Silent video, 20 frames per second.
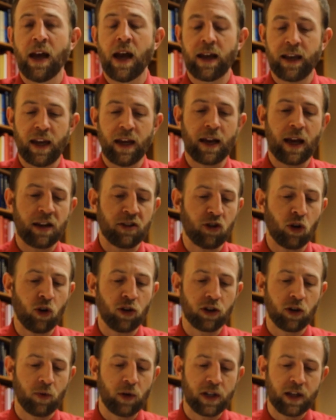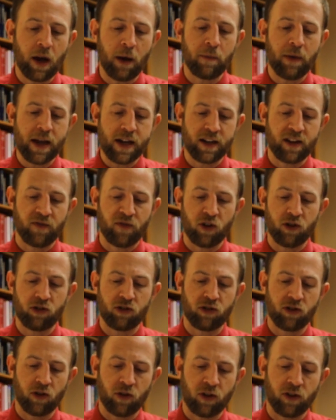Again, I told you we'd come back to
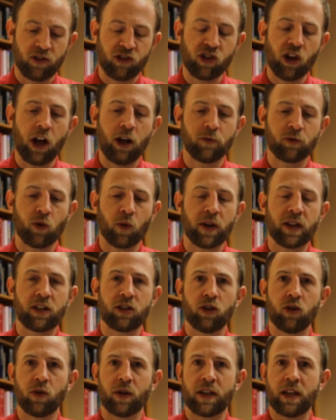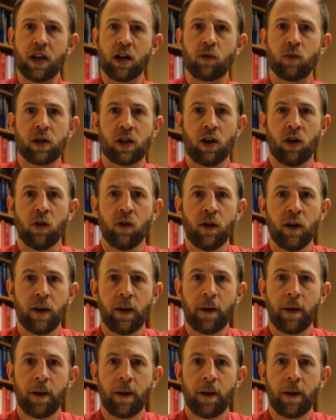verse or Psalm 22, and here we go.